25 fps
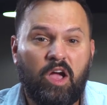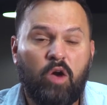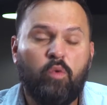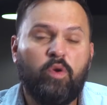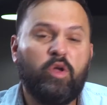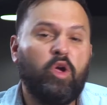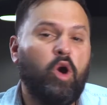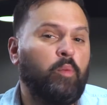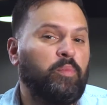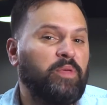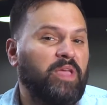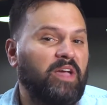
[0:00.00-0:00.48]

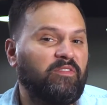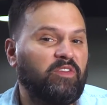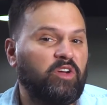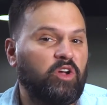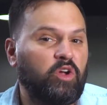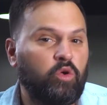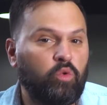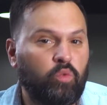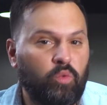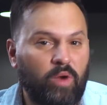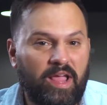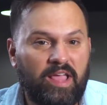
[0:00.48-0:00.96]
We hope you have a
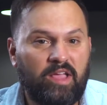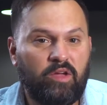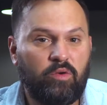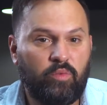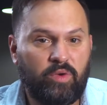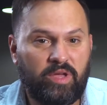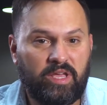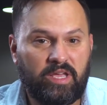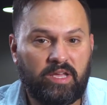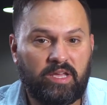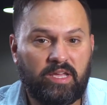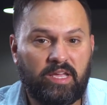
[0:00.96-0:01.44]
great
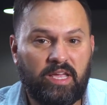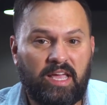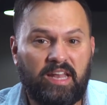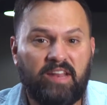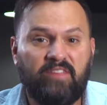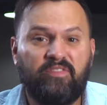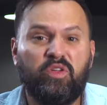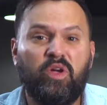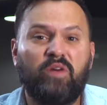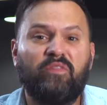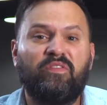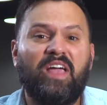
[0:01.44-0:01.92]
week. And
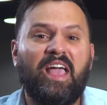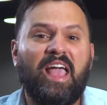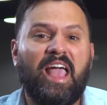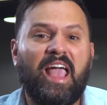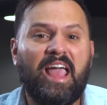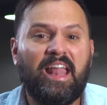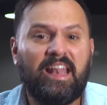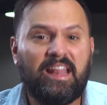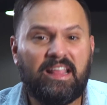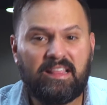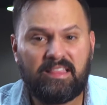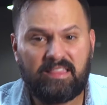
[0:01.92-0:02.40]
if you have
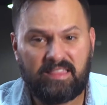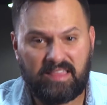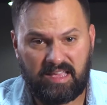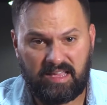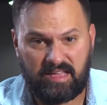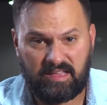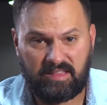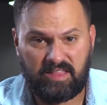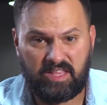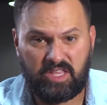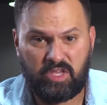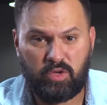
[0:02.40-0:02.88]

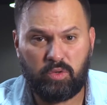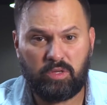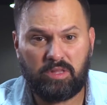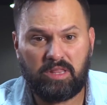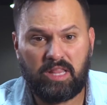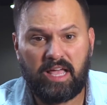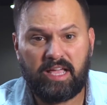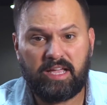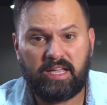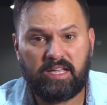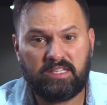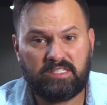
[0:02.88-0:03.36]
anything that you would
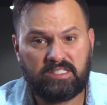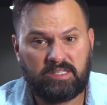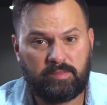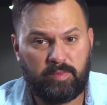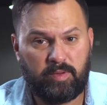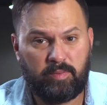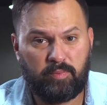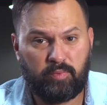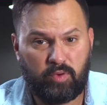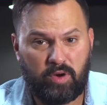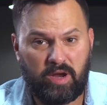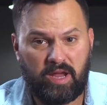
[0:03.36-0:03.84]
like us to
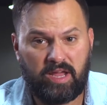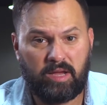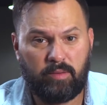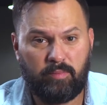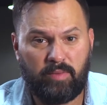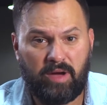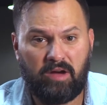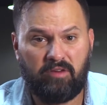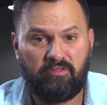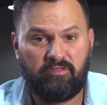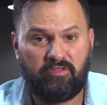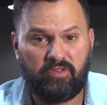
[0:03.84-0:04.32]
be praying
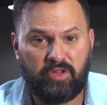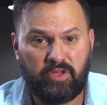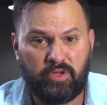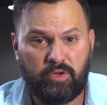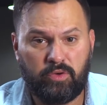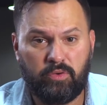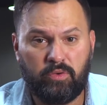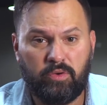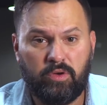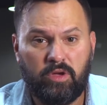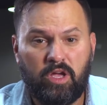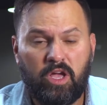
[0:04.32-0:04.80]
about for
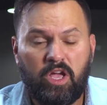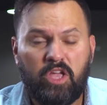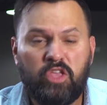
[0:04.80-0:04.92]
you,